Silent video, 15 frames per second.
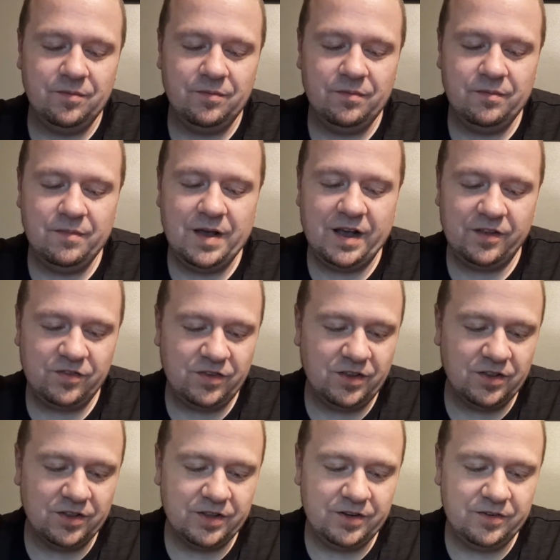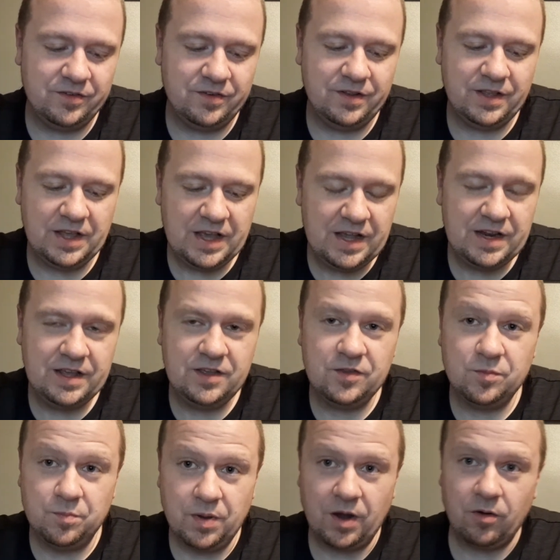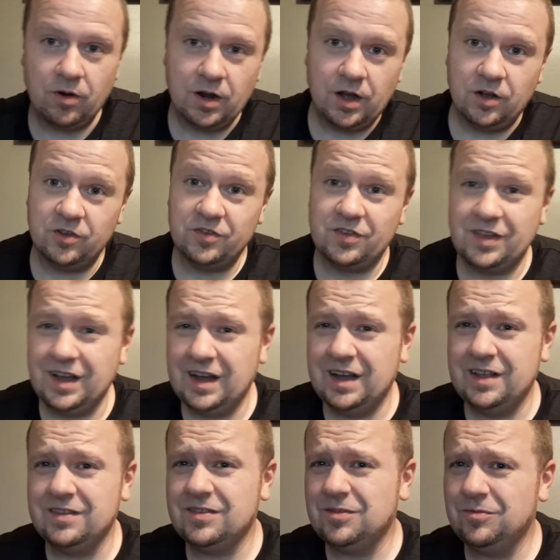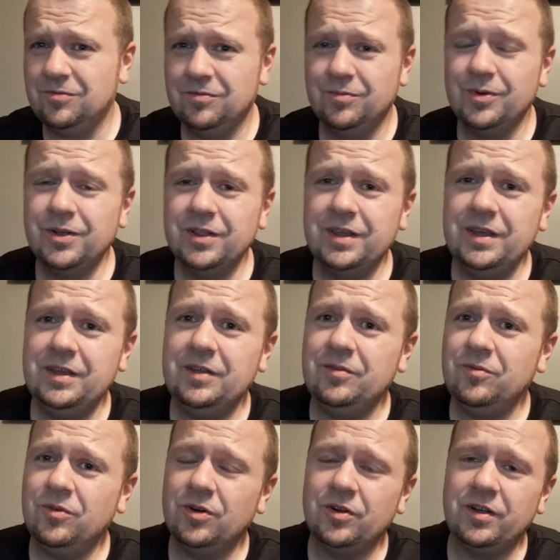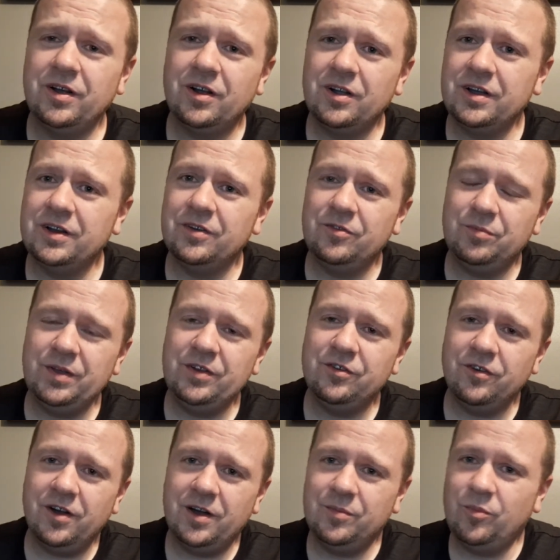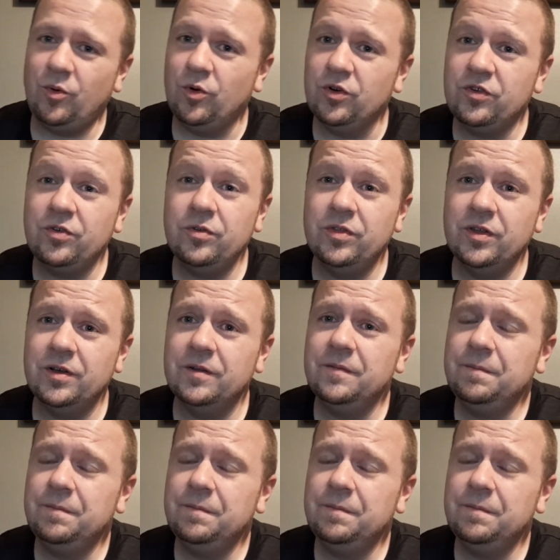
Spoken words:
masculine 80s powerhouse guys really are going to be drawn more to the